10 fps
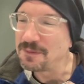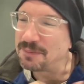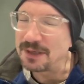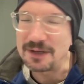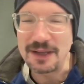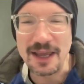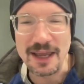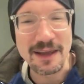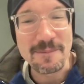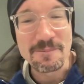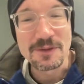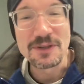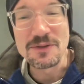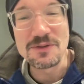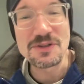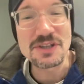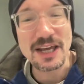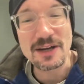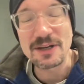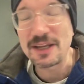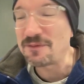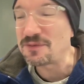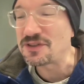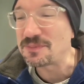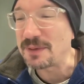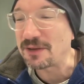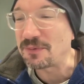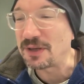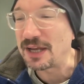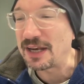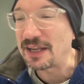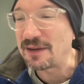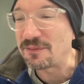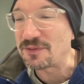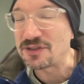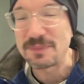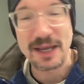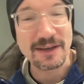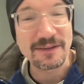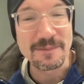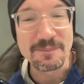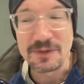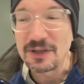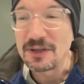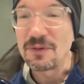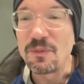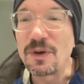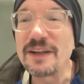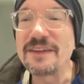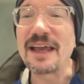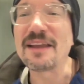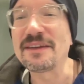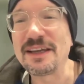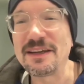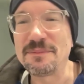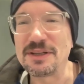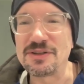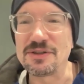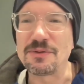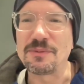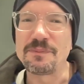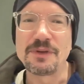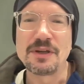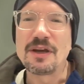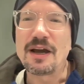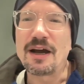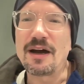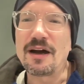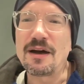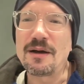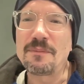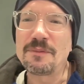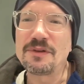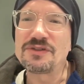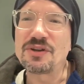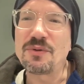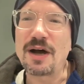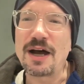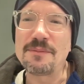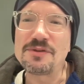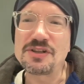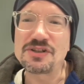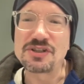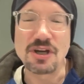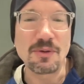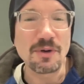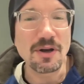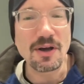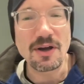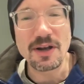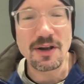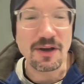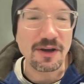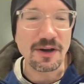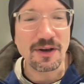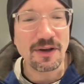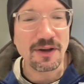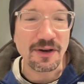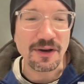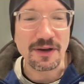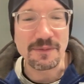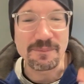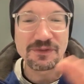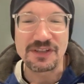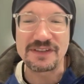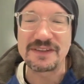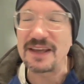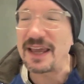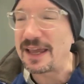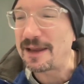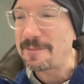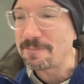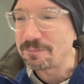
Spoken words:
but hey, you just got to give respect where you got to give respect. What does that lead me to? So I'm just going on and on and on and on to say